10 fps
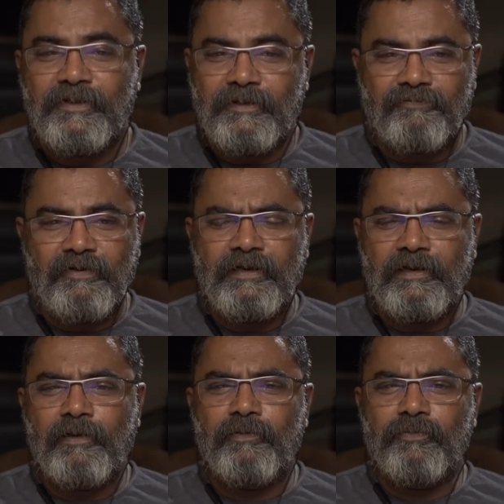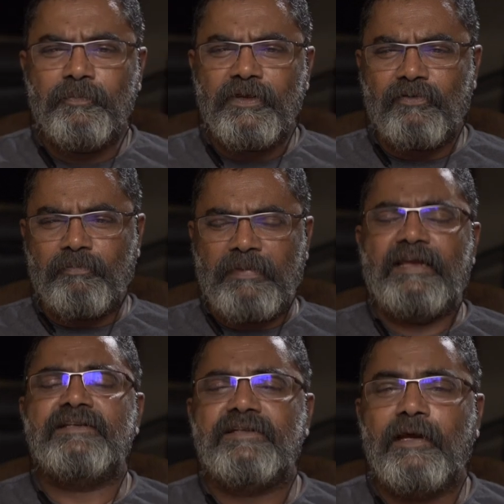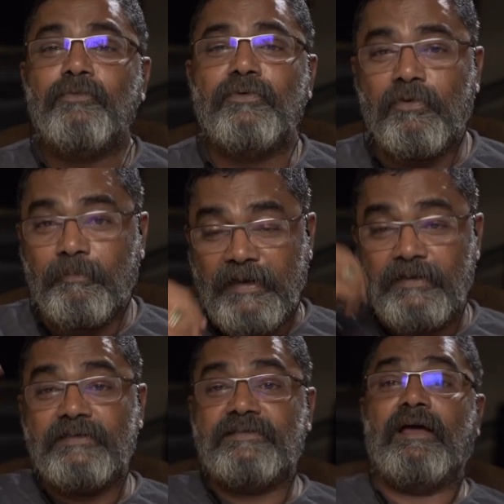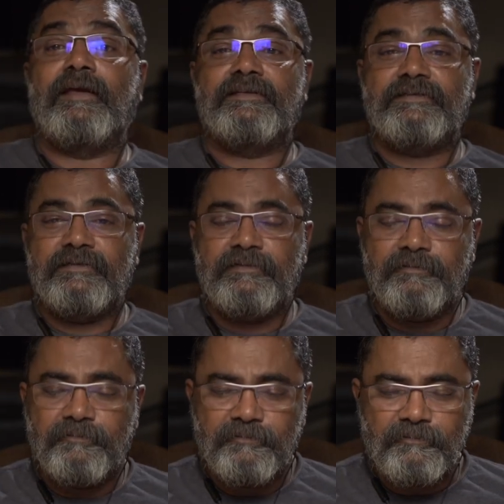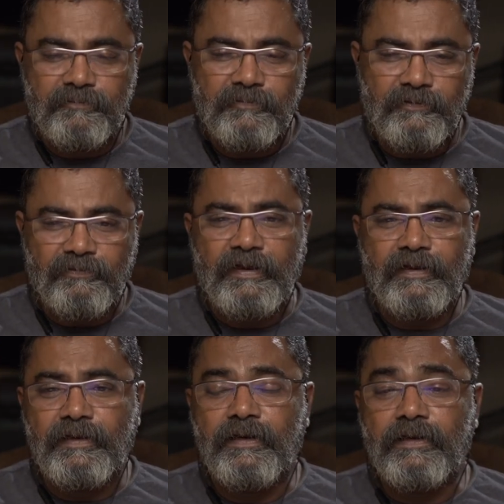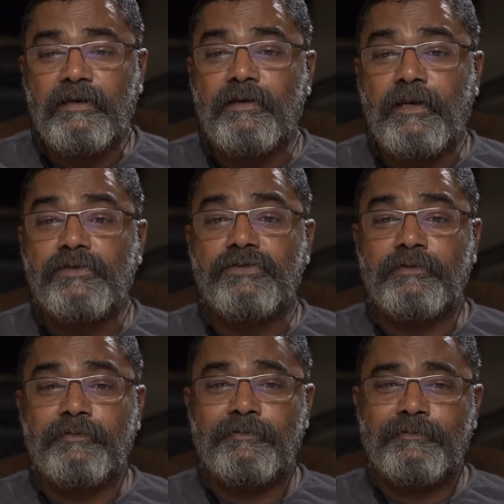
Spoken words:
in that final hour? Would be a romance. I would romanticize if I had that inclination.